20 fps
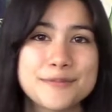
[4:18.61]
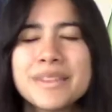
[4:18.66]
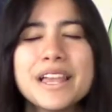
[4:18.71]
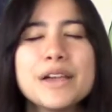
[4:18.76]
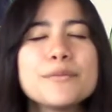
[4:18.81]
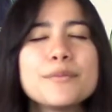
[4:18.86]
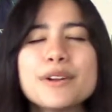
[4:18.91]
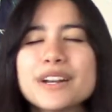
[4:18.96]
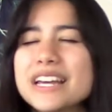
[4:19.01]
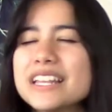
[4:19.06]

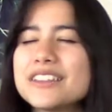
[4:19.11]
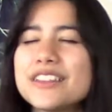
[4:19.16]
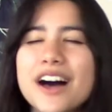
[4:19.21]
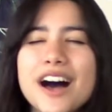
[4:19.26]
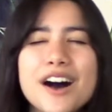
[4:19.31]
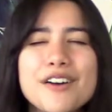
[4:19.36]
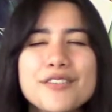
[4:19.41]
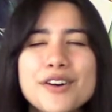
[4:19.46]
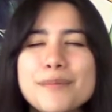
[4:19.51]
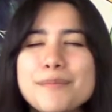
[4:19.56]
And what I
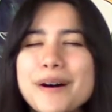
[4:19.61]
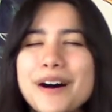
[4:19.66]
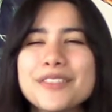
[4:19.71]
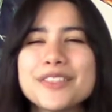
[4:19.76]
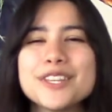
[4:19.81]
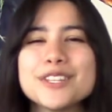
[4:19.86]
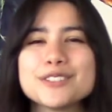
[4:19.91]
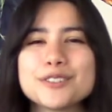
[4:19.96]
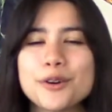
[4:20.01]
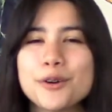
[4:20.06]
love about
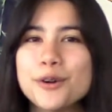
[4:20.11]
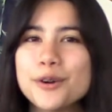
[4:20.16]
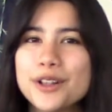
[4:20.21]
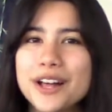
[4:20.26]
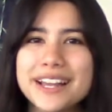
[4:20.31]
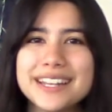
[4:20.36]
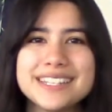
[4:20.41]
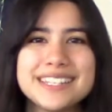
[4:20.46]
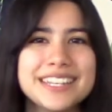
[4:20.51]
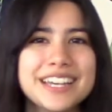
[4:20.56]
this whole
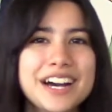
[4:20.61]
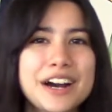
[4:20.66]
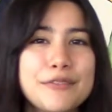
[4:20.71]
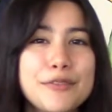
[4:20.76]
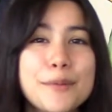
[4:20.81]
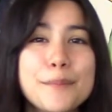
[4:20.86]
idea of